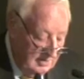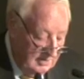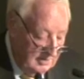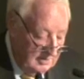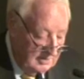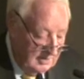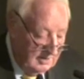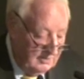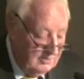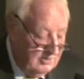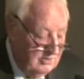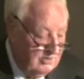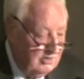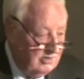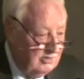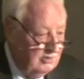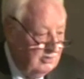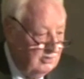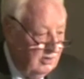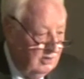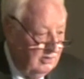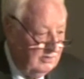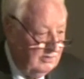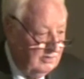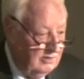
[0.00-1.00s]
Now, this is
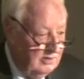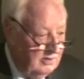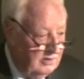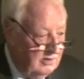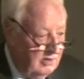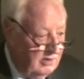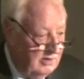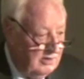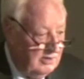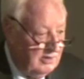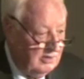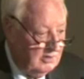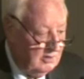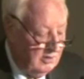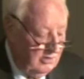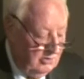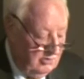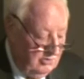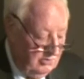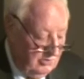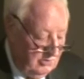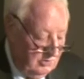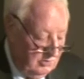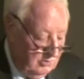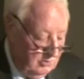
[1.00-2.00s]
not an
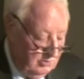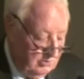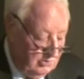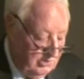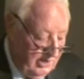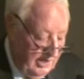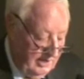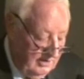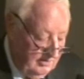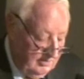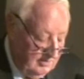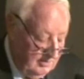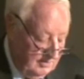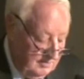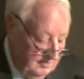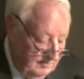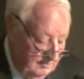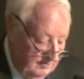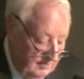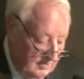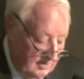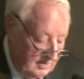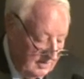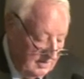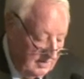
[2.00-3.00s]
ideological tract.
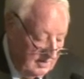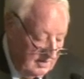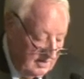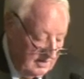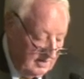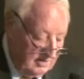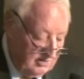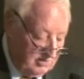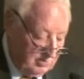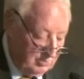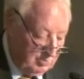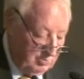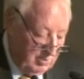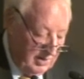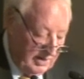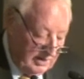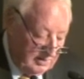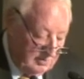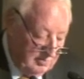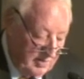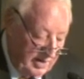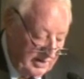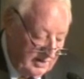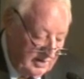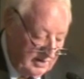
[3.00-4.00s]
It's a
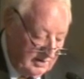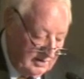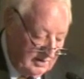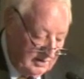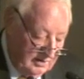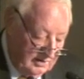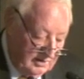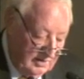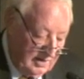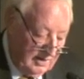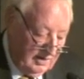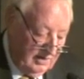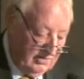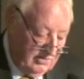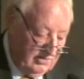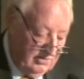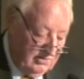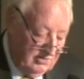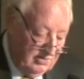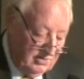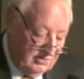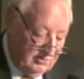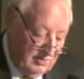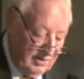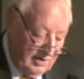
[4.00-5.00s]
pragmatic analysis of
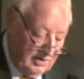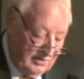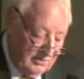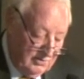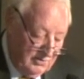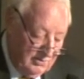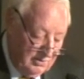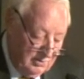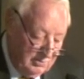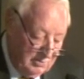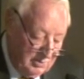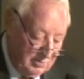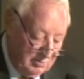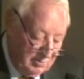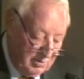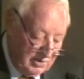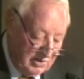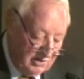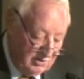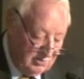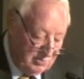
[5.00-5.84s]
how human beings